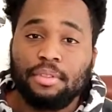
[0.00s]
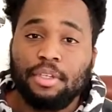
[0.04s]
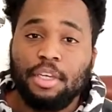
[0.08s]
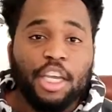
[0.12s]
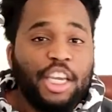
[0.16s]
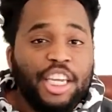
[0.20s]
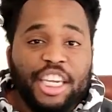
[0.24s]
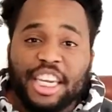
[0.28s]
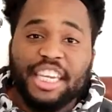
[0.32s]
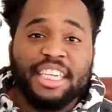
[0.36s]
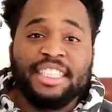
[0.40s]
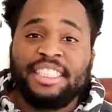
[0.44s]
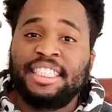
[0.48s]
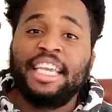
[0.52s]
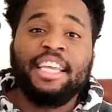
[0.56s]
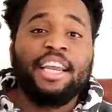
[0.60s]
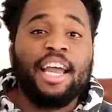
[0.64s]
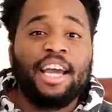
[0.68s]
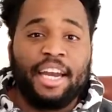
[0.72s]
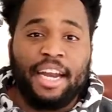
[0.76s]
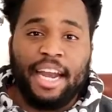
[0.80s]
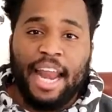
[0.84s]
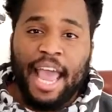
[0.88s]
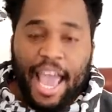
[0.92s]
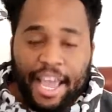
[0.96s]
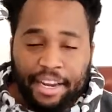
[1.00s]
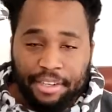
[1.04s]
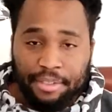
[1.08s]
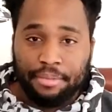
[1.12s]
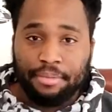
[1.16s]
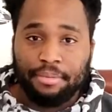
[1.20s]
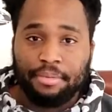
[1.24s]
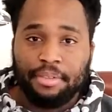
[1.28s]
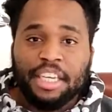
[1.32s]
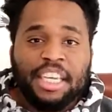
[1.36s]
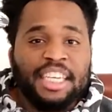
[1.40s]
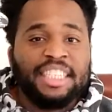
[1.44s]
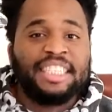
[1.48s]
He didn't say none of that.
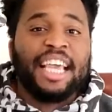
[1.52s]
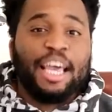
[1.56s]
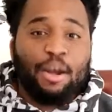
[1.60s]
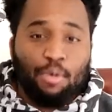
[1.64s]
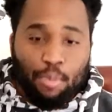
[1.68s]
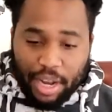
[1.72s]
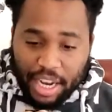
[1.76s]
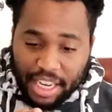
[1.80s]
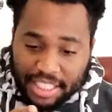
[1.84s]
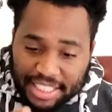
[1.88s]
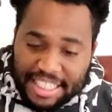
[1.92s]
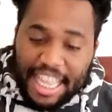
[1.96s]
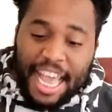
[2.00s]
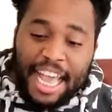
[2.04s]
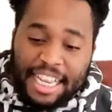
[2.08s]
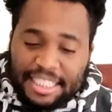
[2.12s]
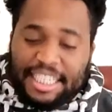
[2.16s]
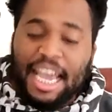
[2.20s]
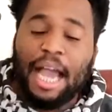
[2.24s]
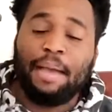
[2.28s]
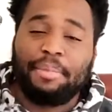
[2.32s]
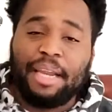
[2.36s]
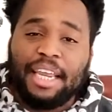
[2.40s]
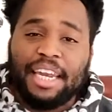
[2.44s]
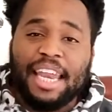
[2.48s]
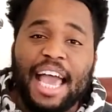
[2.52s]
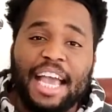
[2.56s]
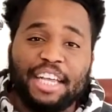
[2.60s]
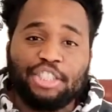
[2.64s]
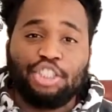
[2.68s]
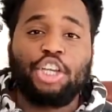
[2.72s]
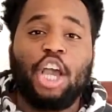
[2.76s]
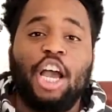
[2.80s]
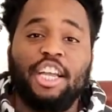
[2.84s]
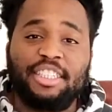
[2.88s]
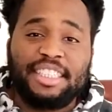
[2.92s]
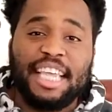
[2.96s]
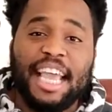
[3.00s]
He said, when it's that time, the last
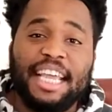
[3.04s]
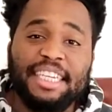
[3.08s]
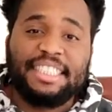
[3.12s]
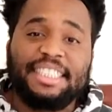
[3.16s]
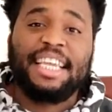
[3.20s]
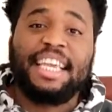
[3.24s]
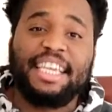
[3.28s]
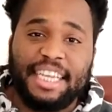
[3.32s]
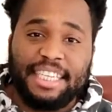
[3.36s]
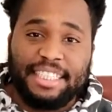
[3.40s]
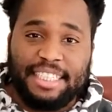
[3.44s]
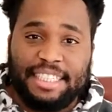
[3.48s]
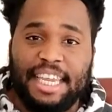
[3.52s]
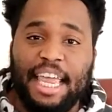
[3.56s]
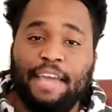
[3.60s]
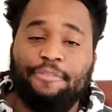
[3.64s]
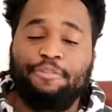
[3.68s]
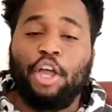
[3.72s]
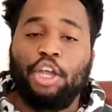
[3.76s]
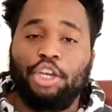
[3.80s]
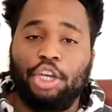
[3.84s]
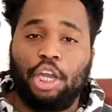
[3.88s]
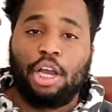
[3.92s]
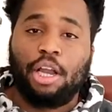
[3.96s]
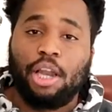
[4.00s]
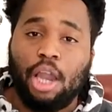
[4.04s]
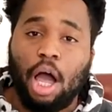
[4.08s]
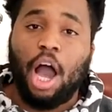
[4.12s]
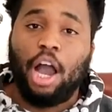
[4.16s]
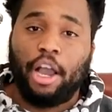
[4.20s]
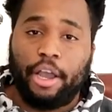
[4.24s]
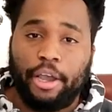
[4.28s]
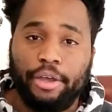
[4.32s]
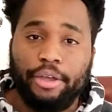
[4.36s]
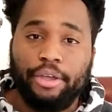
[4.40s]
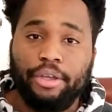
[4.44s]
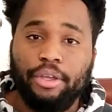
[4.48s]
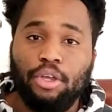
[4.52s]
shot, 10 seconds left on the
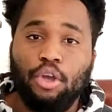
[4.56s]
clock.